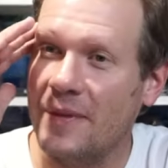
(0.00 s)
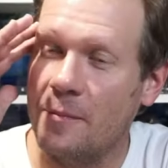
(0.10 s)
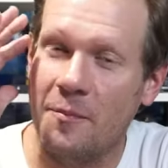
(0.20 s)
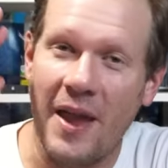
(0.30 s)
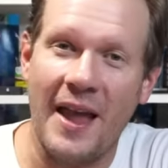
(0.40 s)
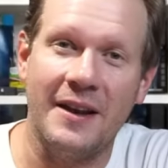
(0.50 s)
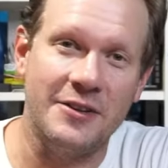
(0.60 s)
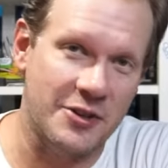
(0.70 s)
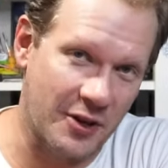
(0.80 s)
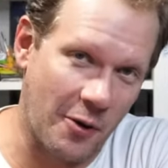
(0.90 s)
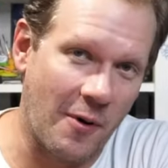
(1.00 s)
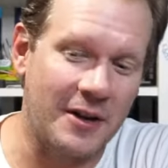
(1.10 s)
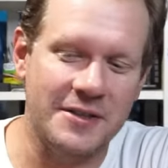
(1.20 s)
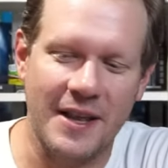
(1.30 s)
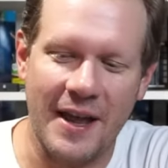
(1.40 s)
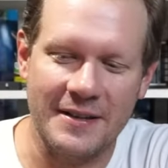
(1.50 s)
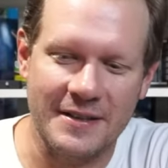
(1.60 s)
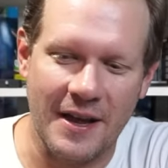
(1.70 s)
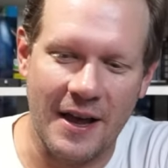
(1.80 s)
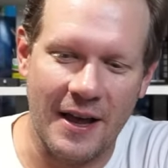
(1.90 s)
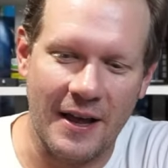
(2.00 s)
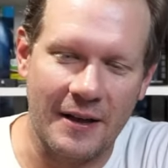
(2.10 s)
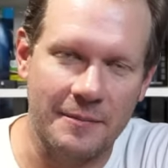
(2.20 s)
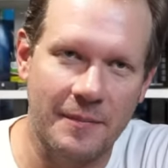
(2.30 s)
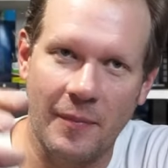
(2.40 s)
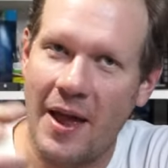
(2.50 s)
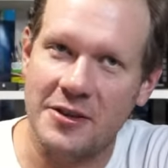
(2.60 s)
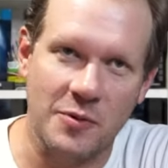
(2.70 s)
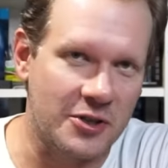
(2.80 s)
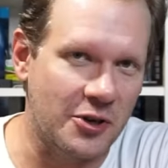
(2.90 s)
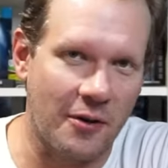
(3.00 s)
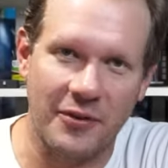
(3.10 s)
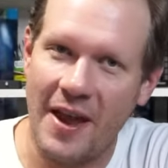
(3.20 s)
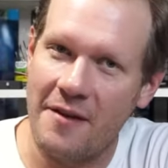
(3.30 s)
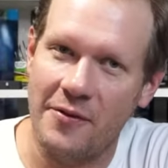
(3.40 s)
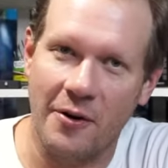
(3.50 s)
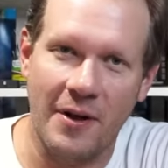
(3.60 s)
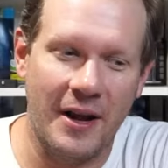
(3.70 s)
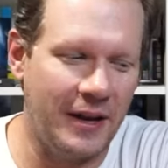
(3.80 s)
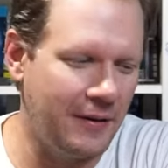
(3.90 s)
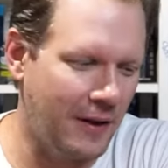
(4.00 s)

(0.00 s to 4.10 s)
man, you should go watch that uh, last week's show if you haven't already.